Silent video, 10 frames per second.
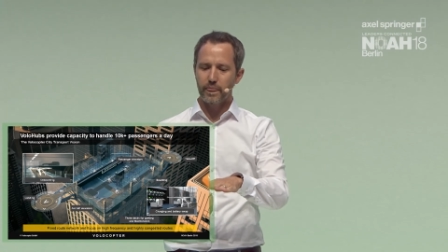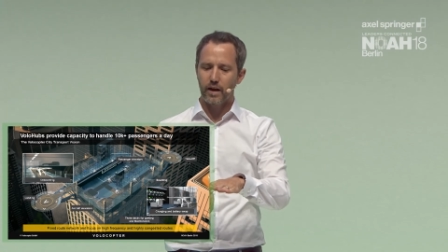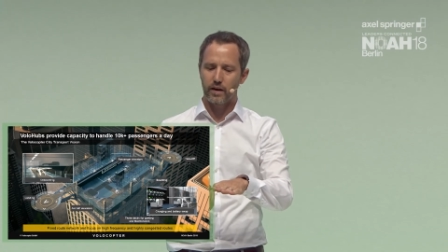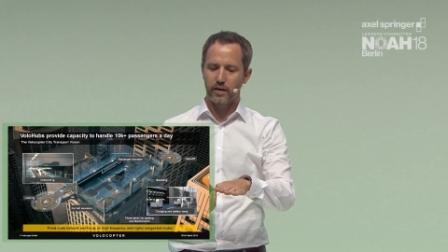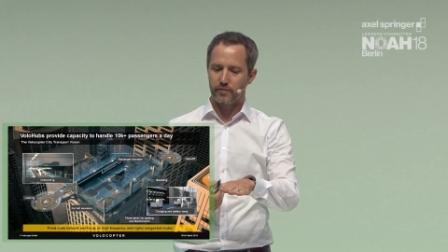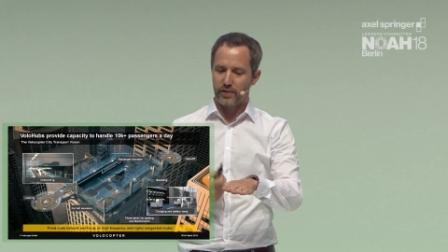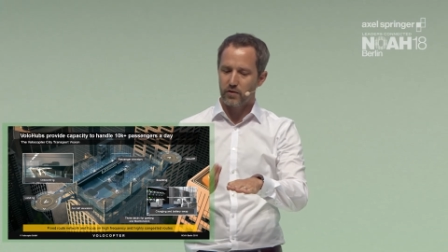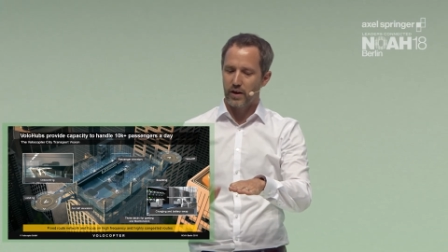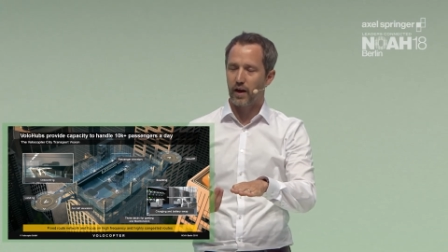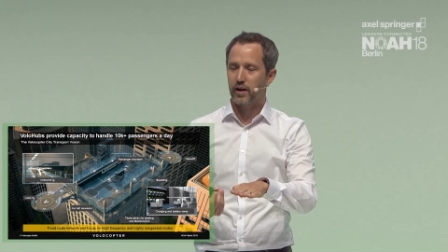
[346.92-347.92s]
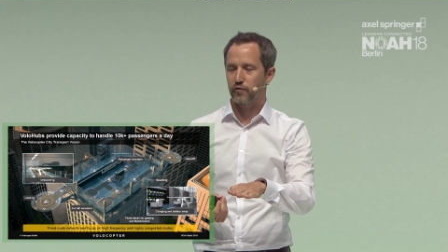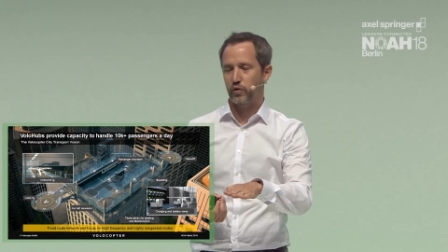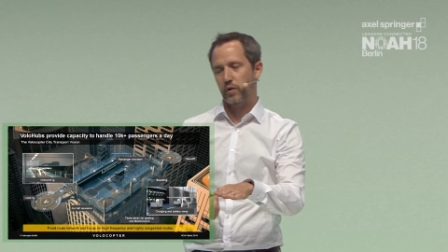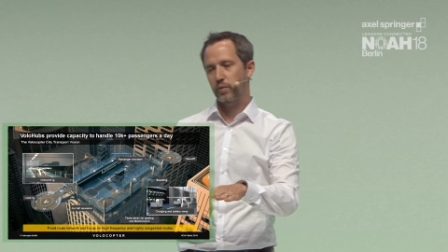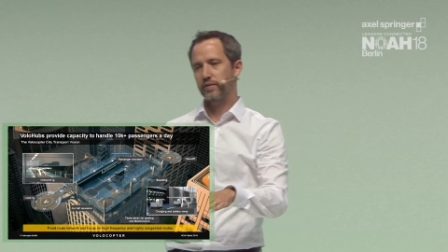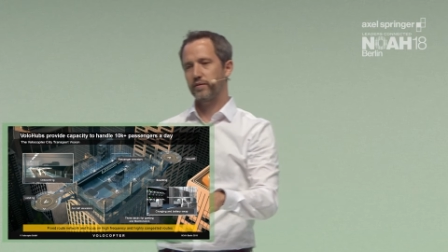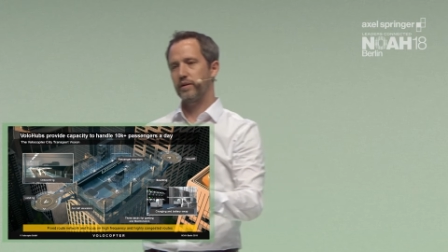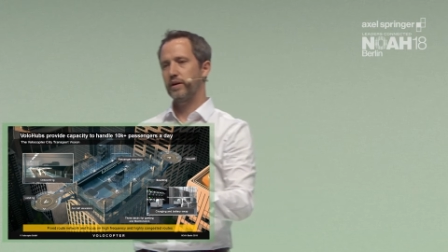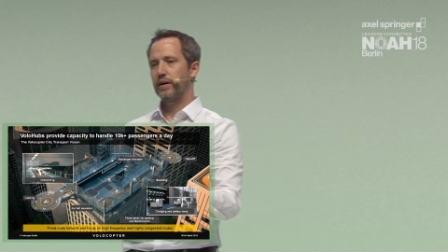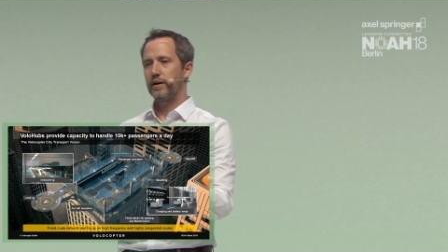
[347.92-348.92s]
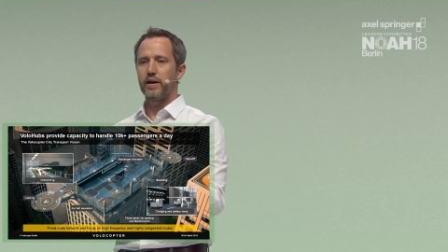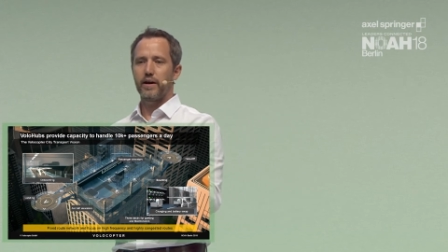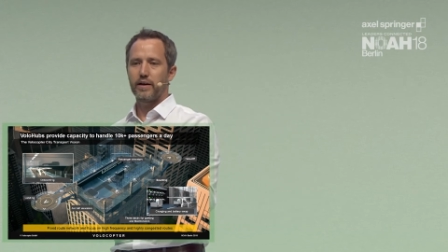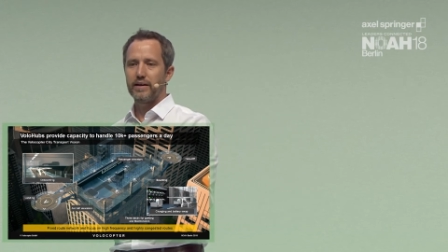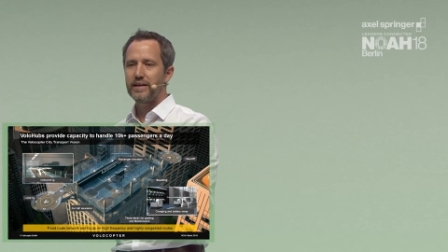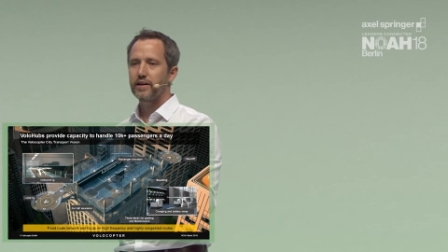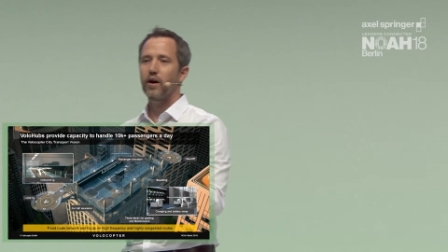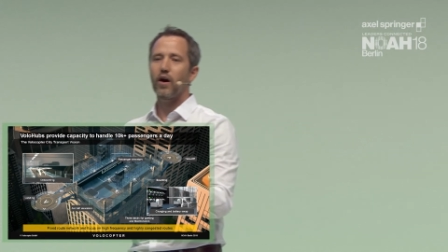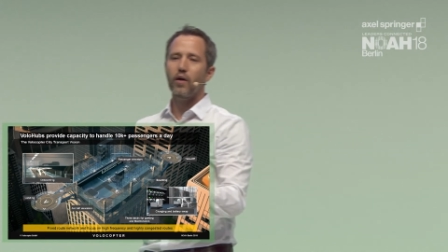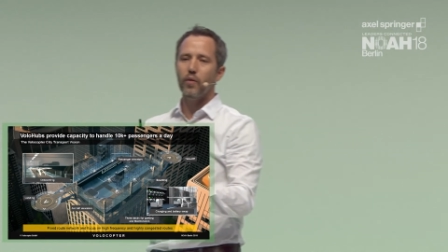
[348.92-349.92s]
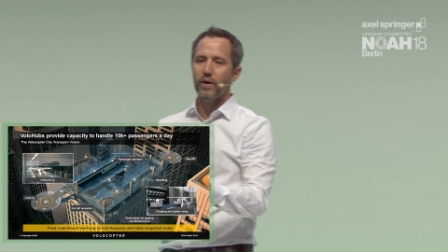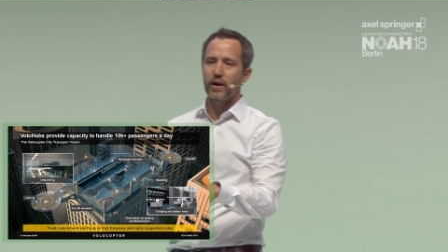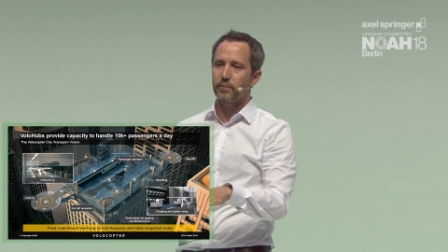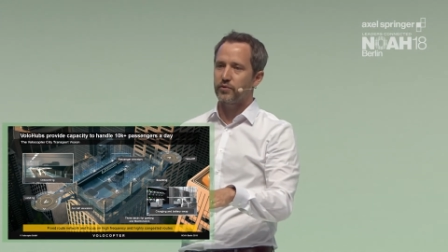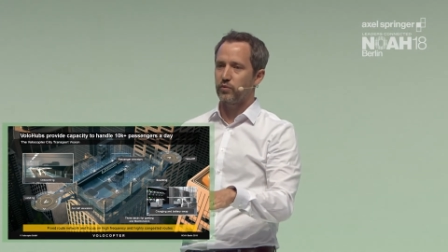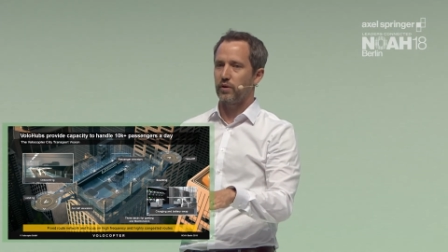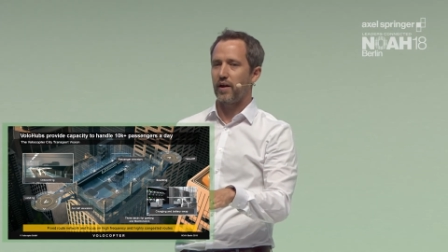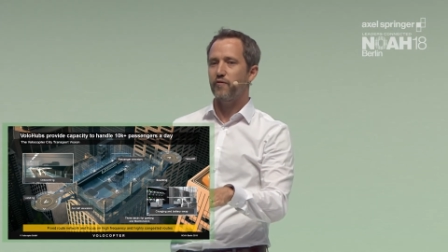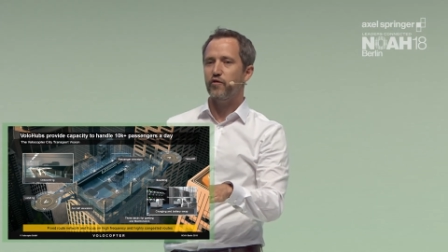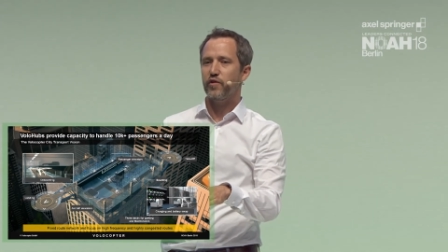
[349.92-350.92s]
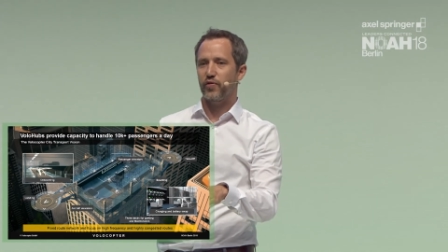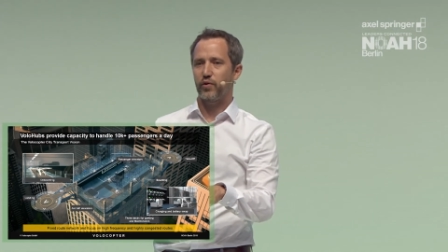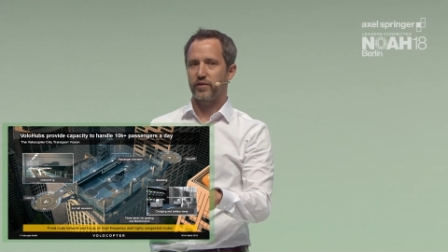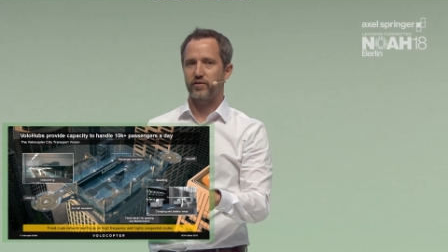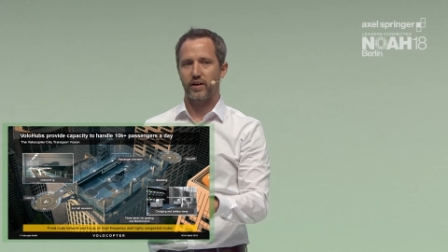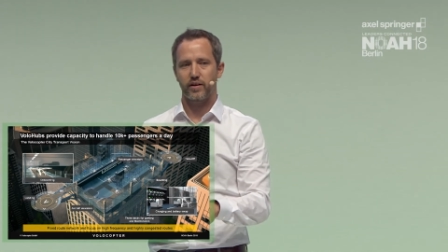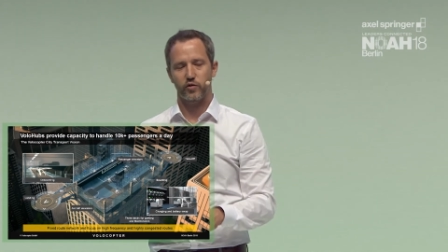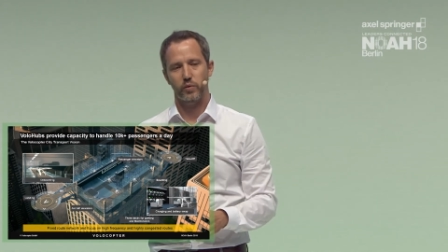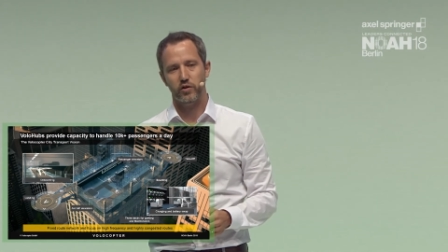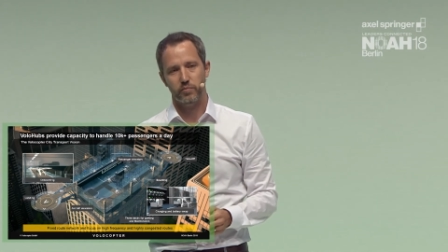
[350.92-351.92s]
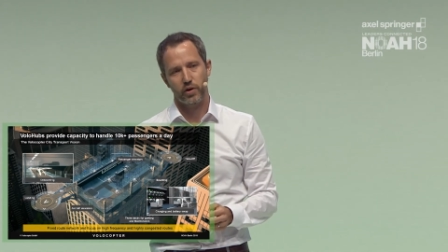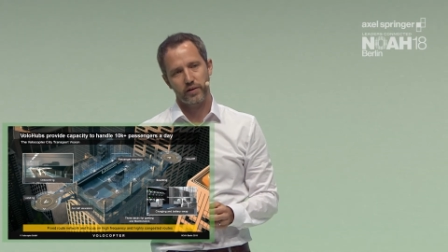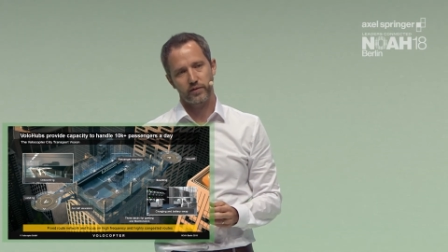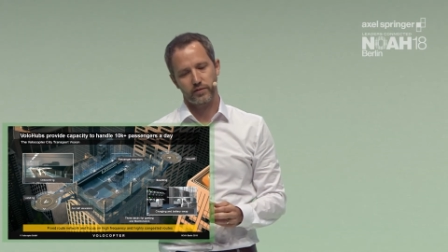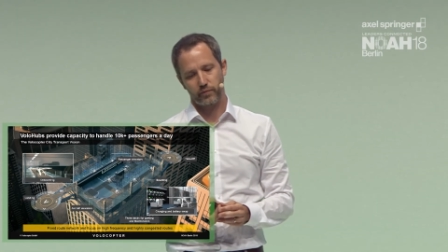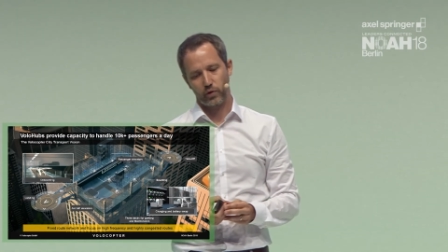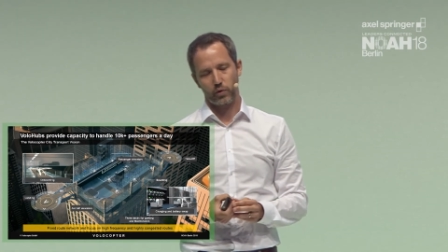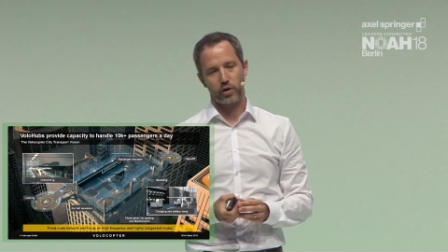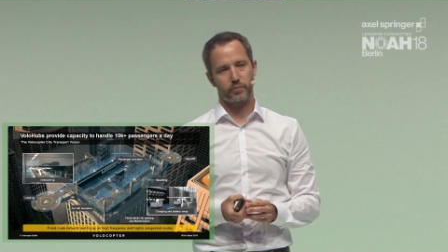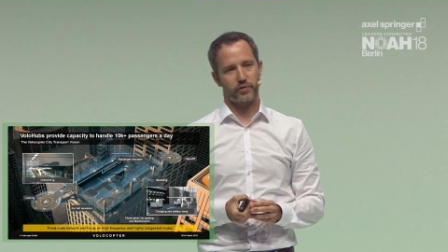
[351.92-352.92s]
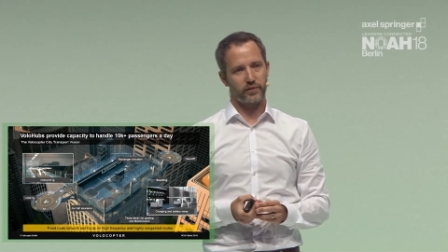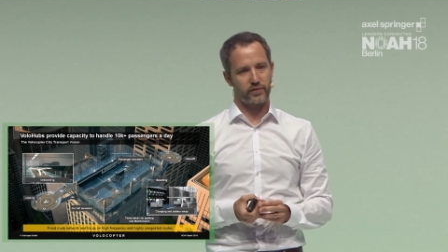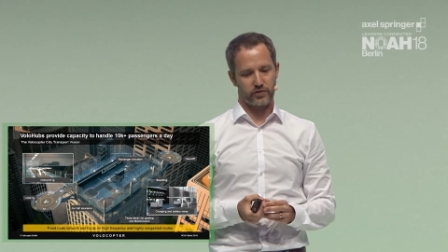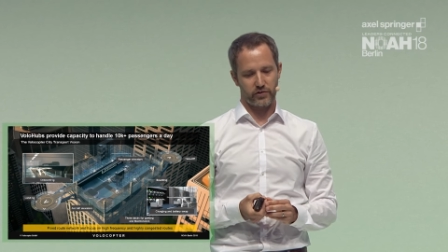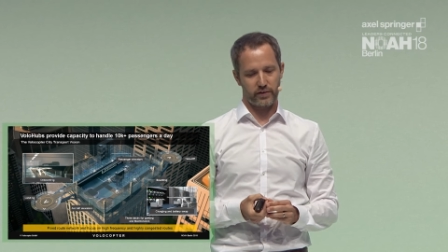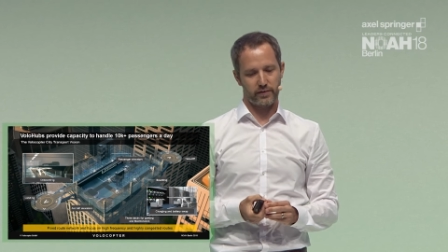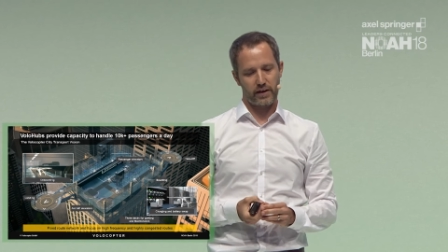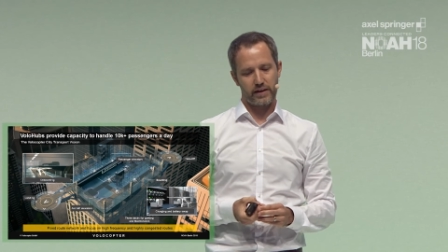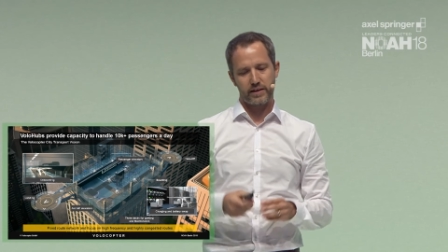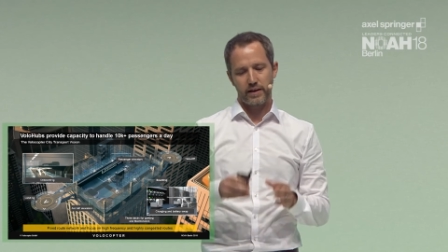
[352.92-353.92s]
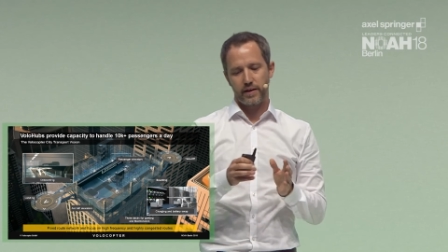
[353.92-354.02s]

uh, a very high frequency, leading all the way up to every thirty seconds we could process a volocopter in such a design,